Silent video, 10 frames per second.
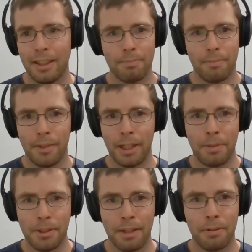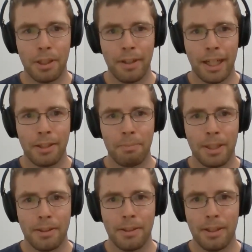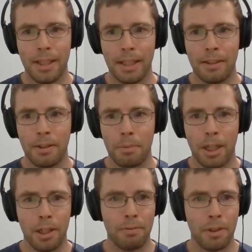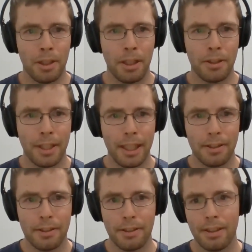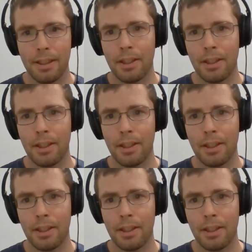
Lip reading: There have been several advancements in the modeling of nonlinear scales.